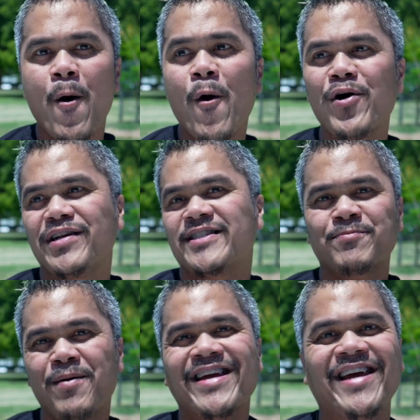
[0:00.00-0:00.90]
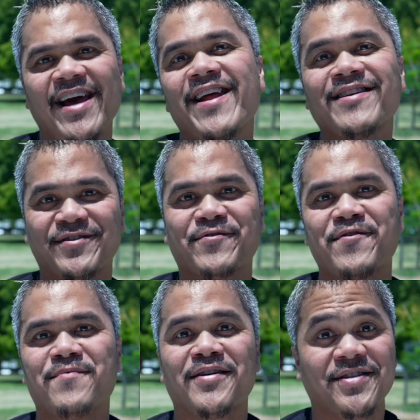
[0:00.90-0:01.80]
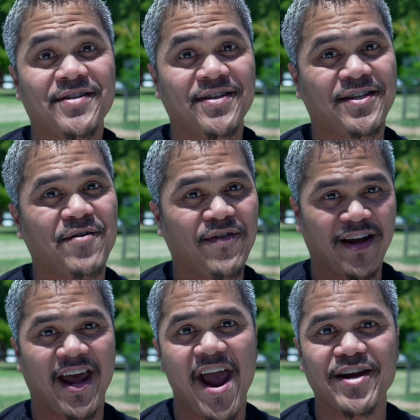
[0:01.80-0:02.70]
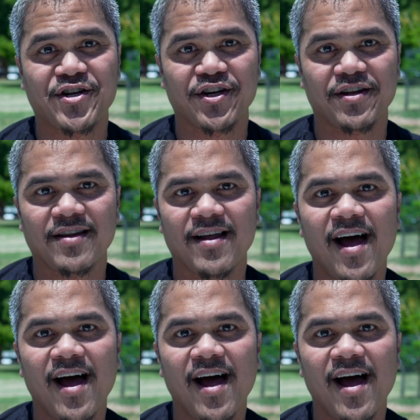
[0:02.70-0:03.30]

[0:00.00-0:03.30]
or just by getting a Scrum Master certification.